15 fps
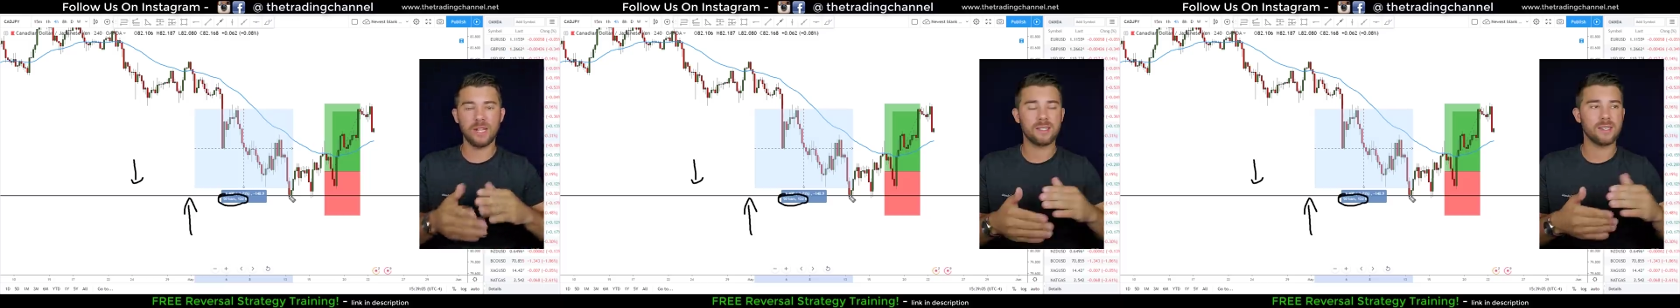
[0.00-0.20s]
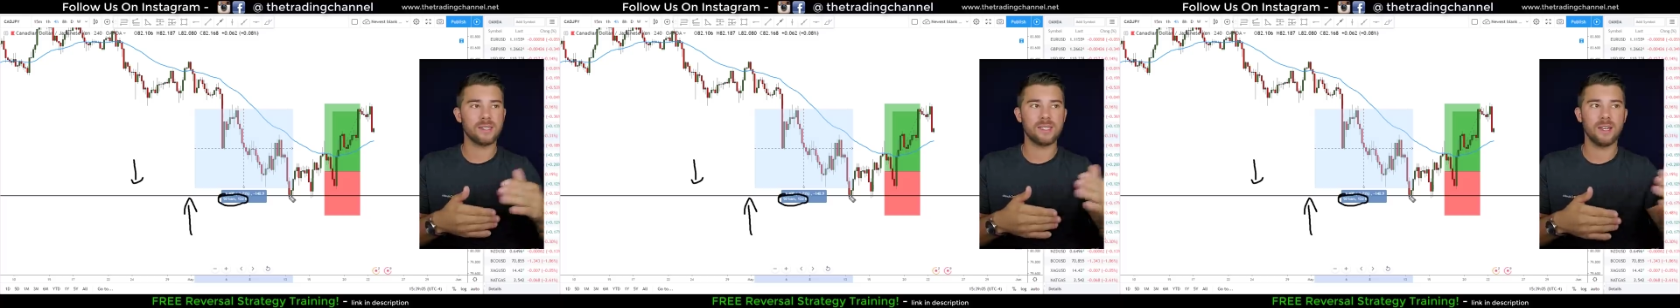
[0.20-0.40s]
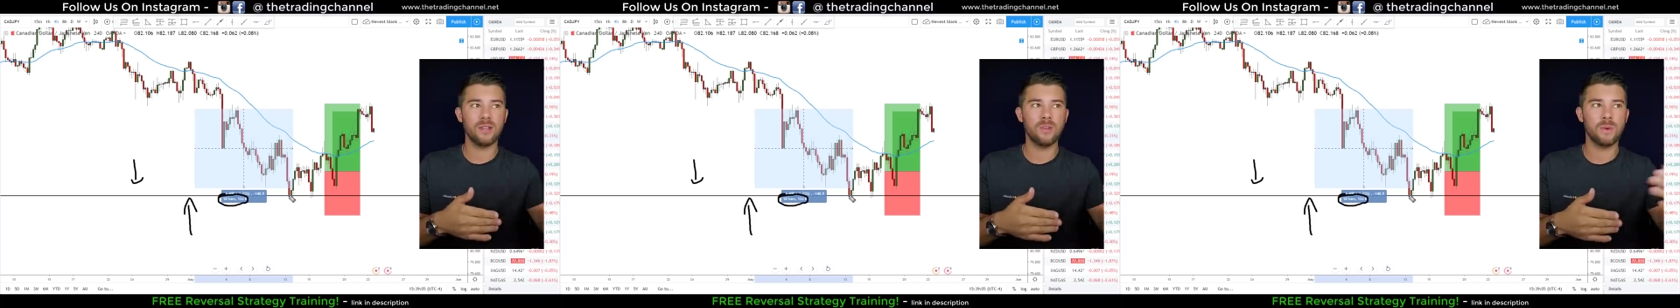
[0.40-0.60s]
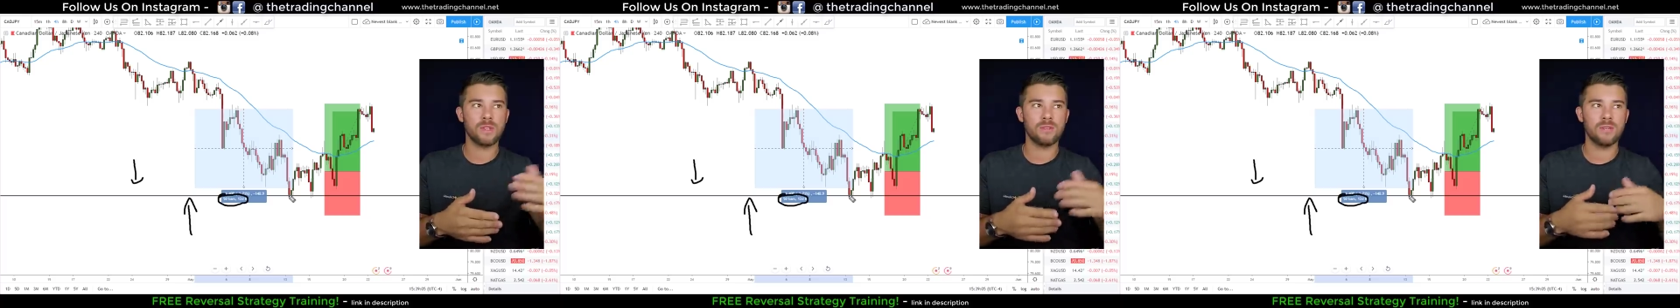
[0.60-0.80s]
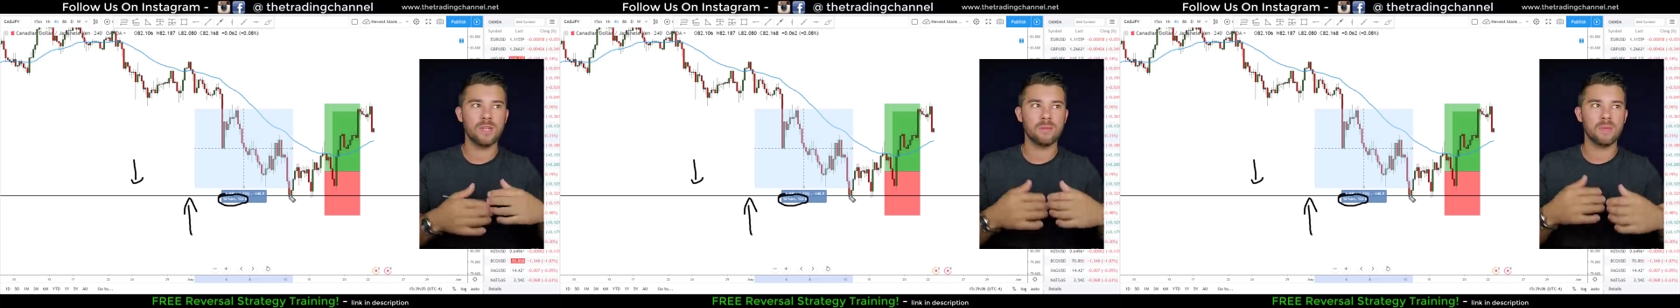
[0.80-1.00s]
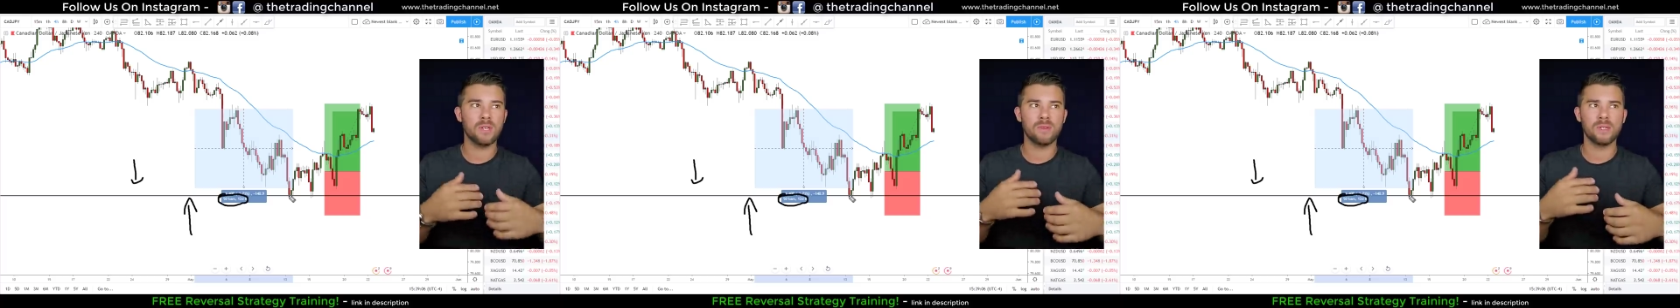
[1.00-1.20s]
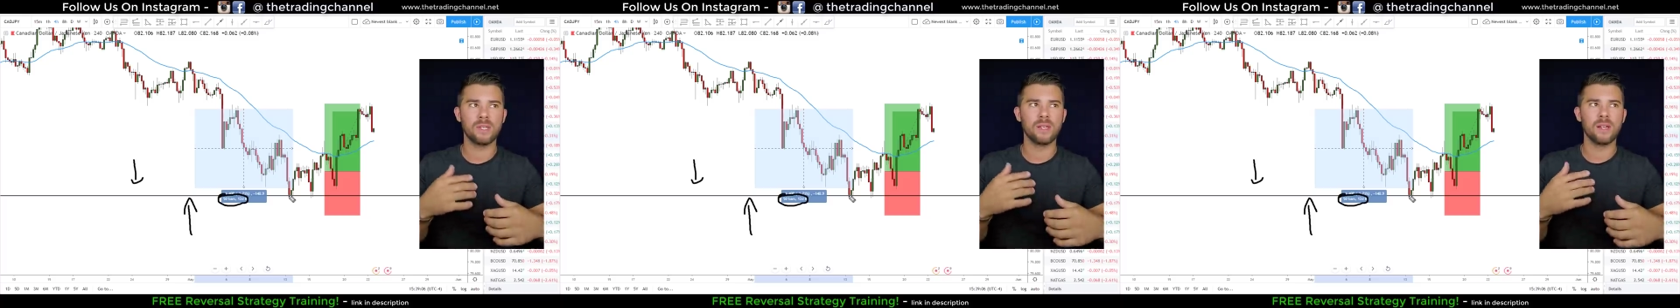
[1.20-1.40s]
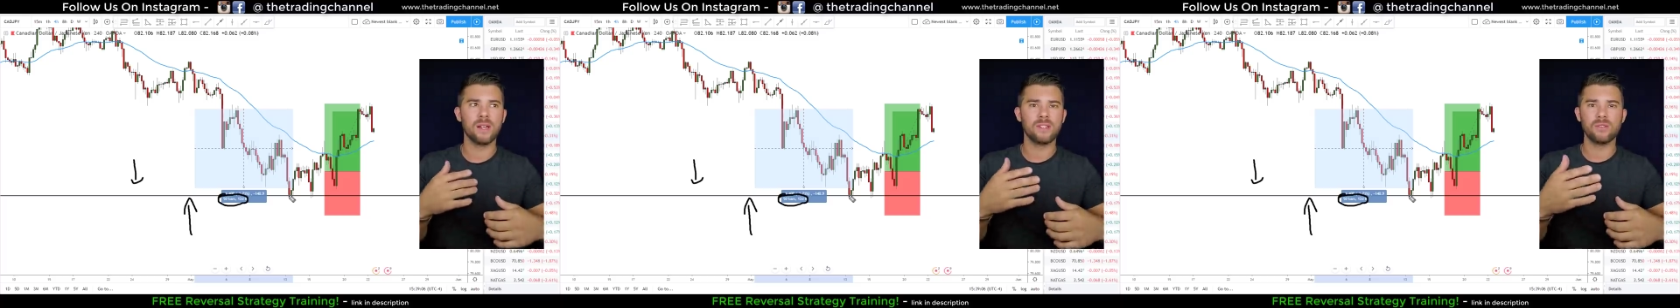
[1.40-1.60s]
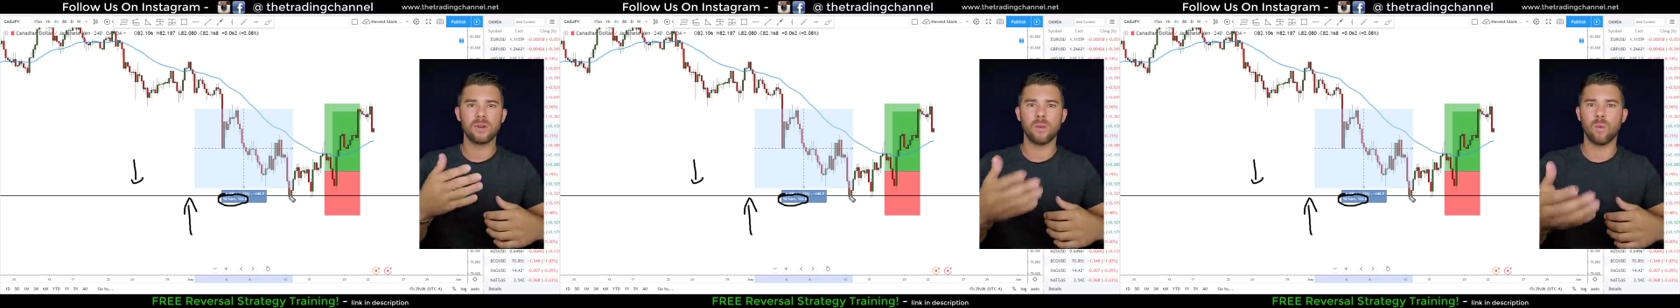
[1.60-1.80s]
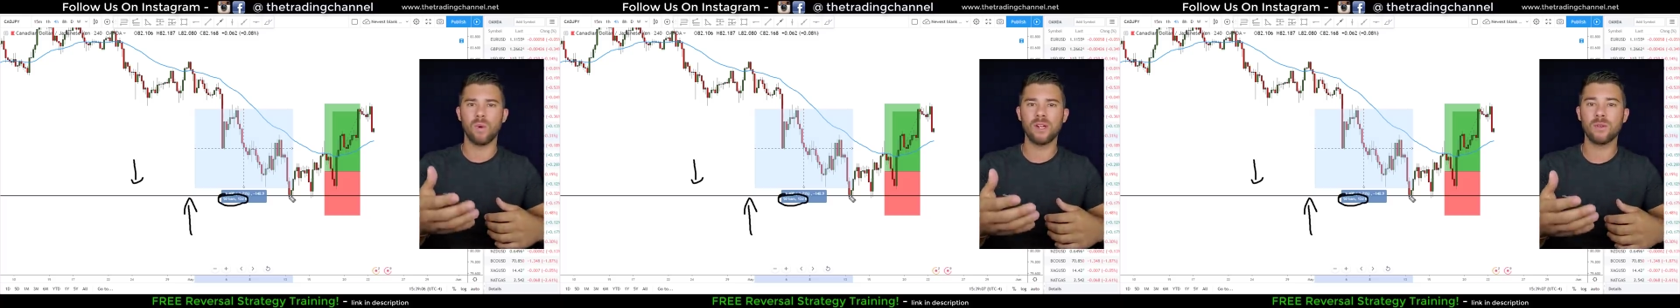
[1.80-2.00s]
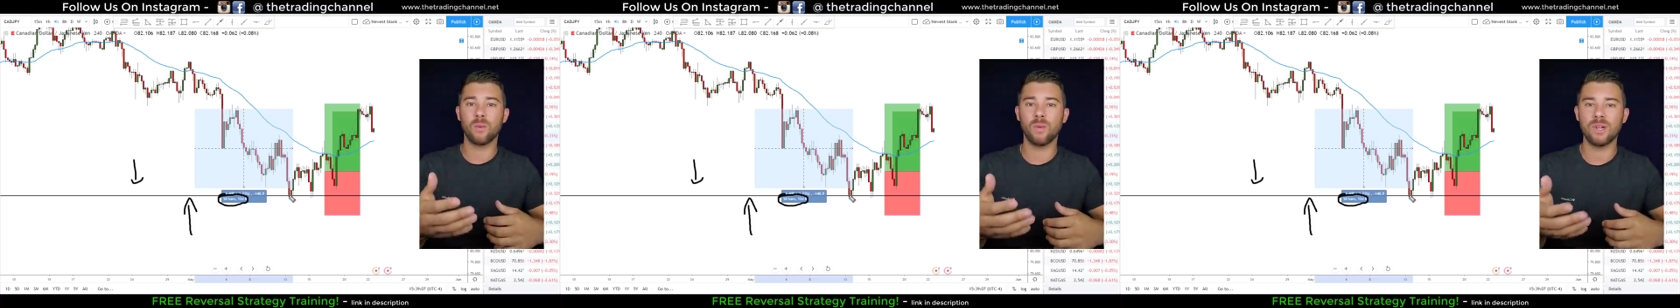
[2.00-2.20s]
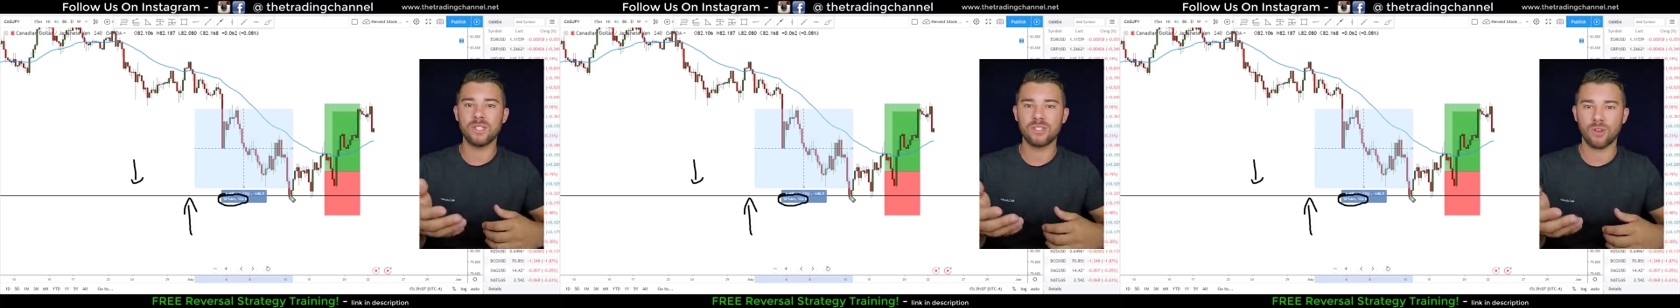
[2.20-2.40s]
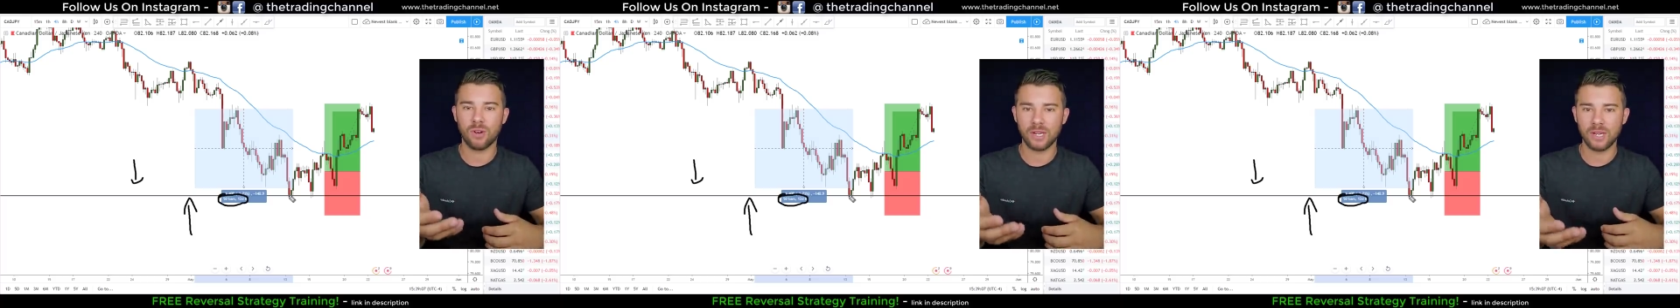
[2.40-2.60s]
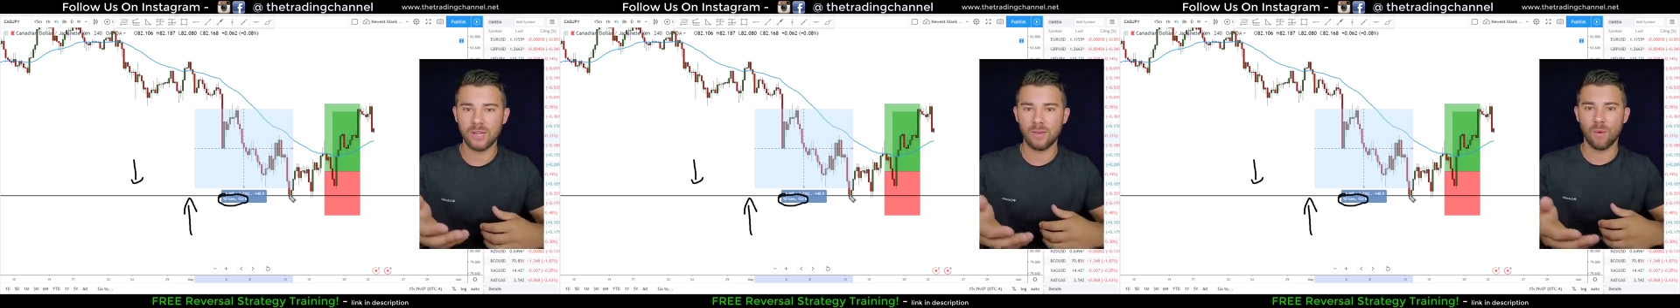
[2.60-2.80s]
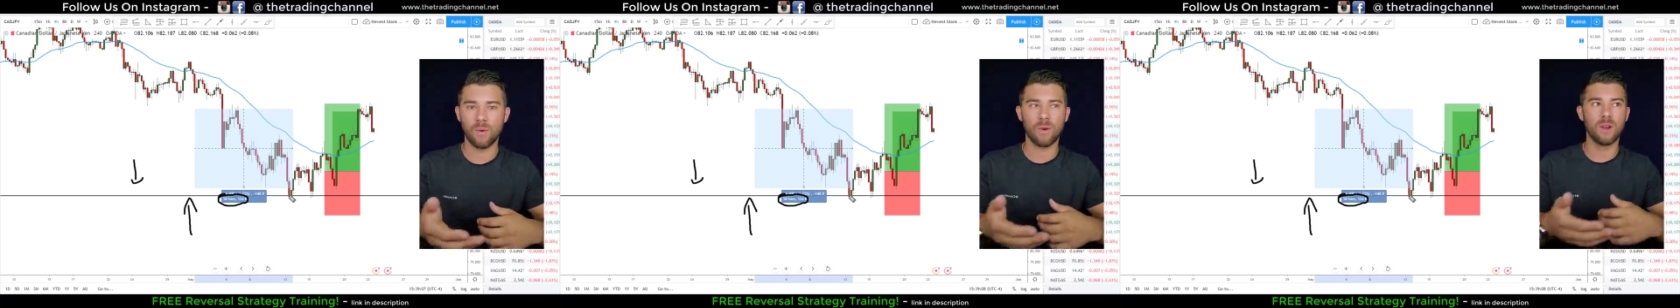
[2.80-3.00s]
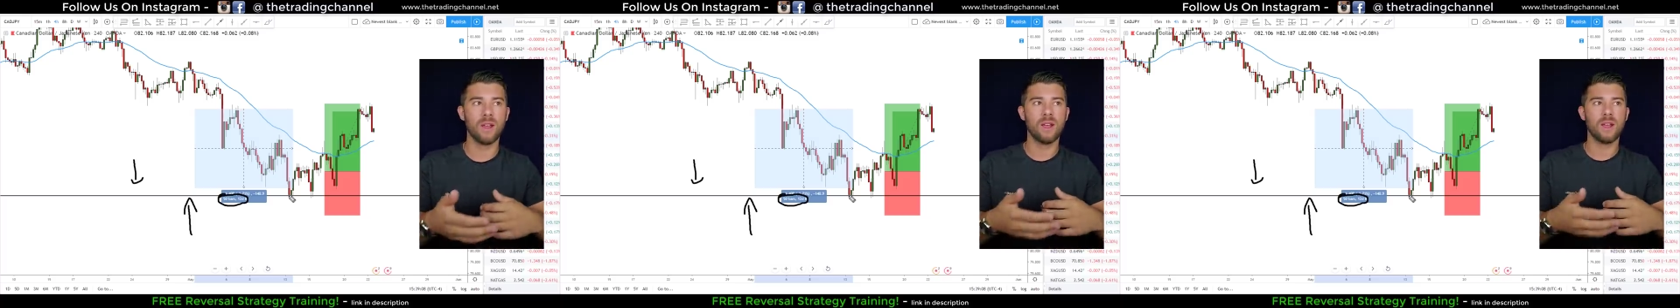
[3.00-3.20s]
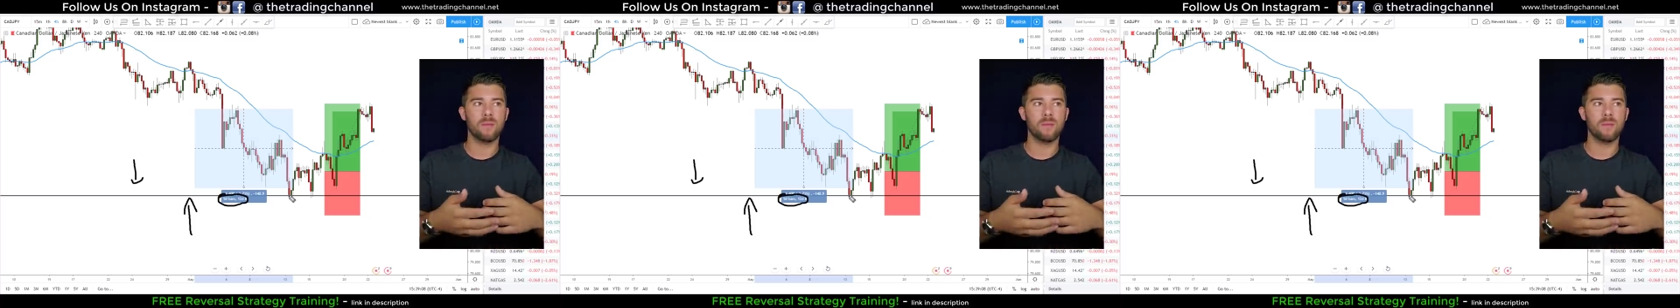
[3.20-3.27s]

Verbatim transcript: It's going to tell you whether you need to be going doing a one-to-one target or